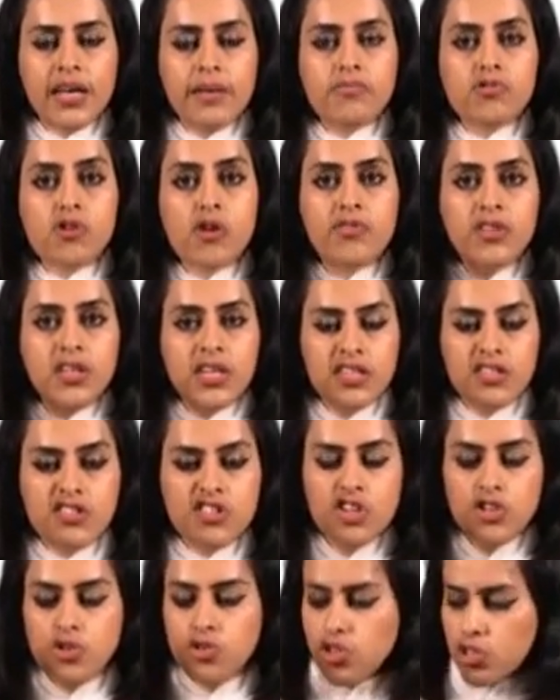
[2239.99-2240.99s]
names of the
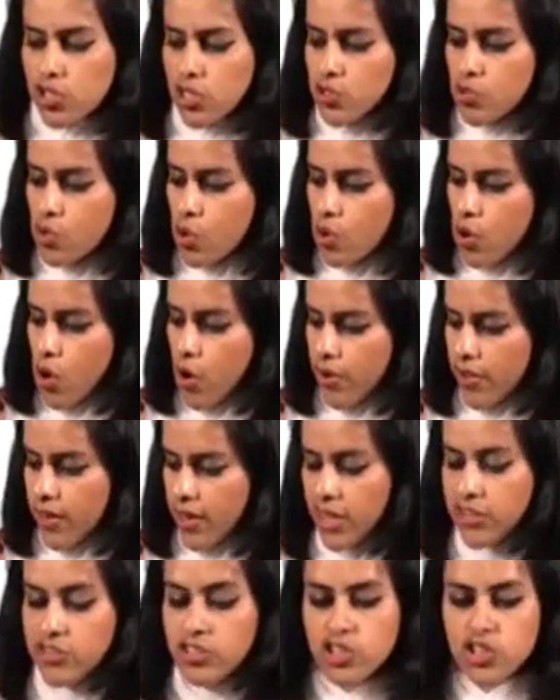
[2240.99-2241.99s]
institutions or
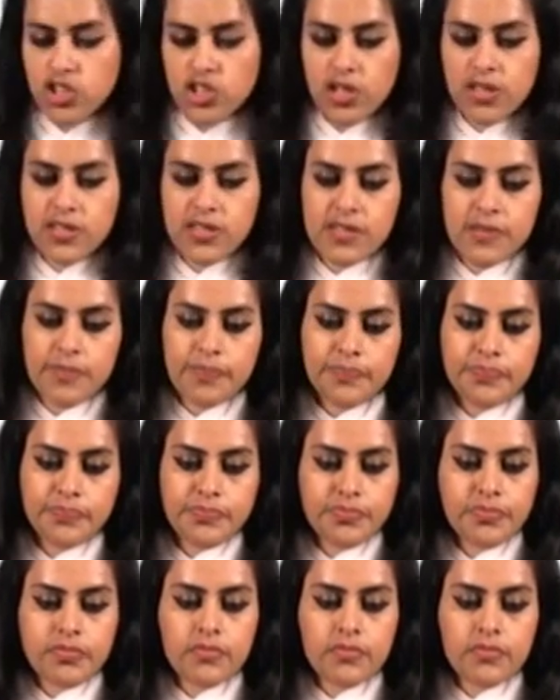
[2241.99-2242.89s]
organizations.